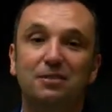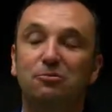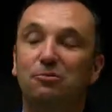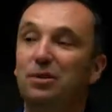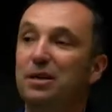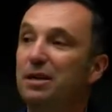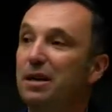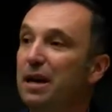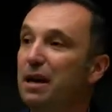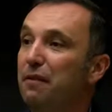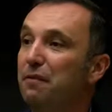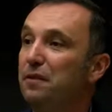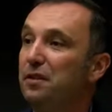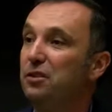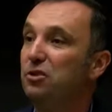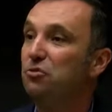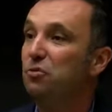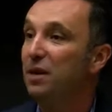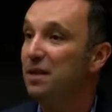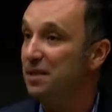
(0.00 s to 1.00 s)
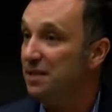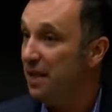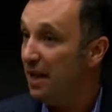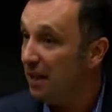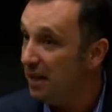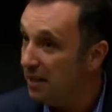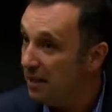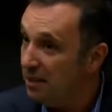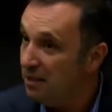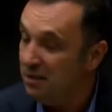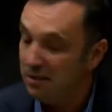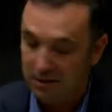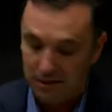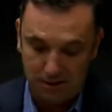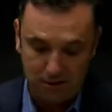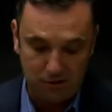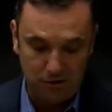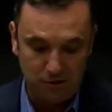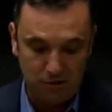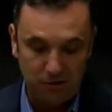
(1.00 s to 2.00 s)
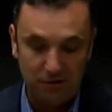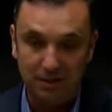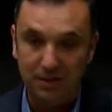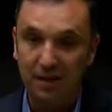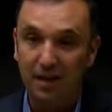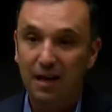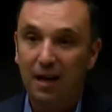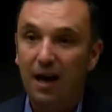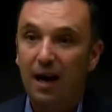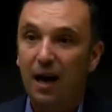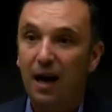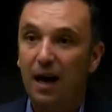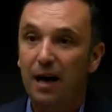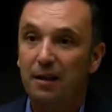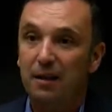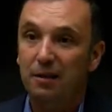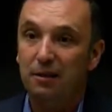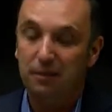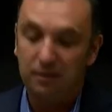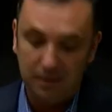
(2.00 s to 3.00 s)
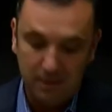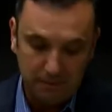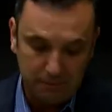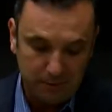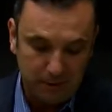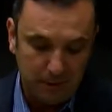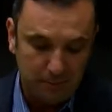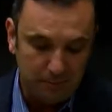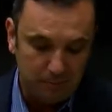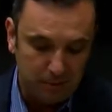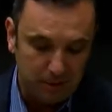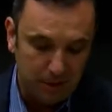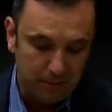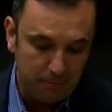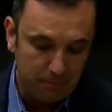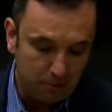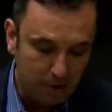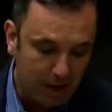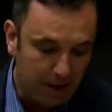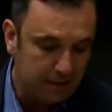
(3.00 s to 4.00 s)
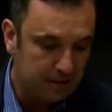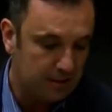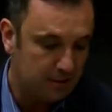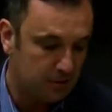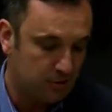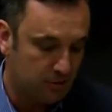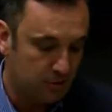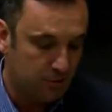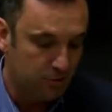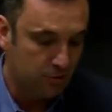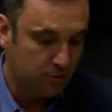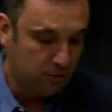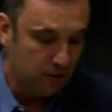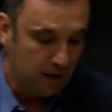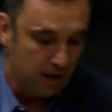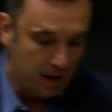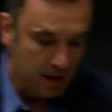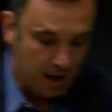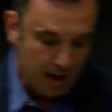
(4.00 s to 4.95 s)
We have the Schwarzenegger Institute, uh, the, the, the, the, Price School,